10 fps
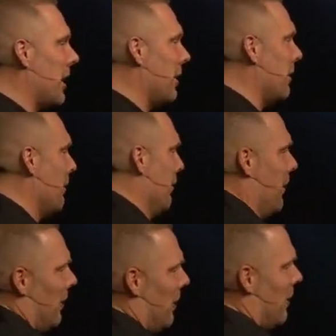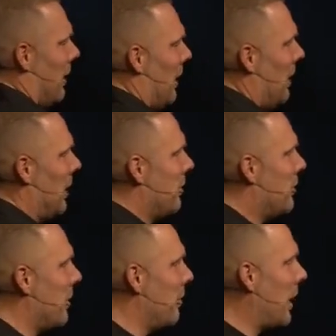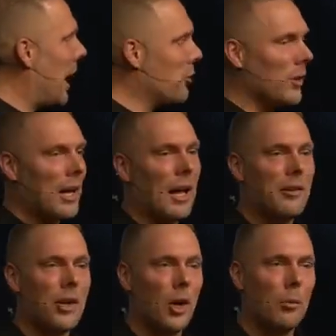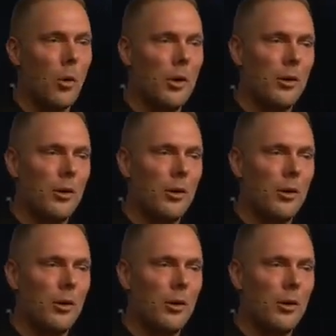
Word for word: and it's actually kind of terrible.